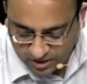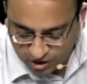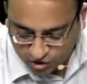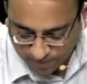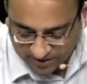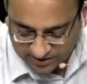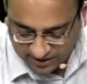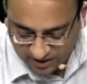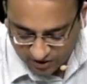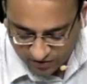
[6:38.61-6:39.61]
So
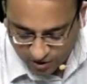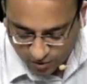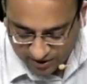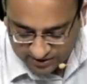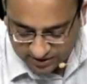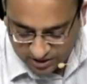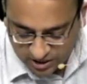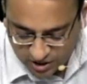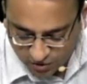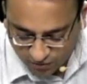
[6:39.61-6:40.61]
basically what we'll do is
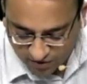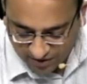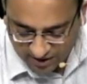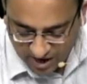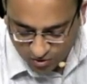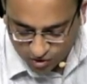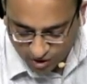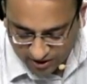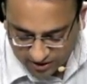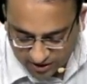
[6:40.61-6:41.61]
we will now
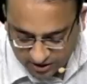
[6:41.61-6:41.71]
join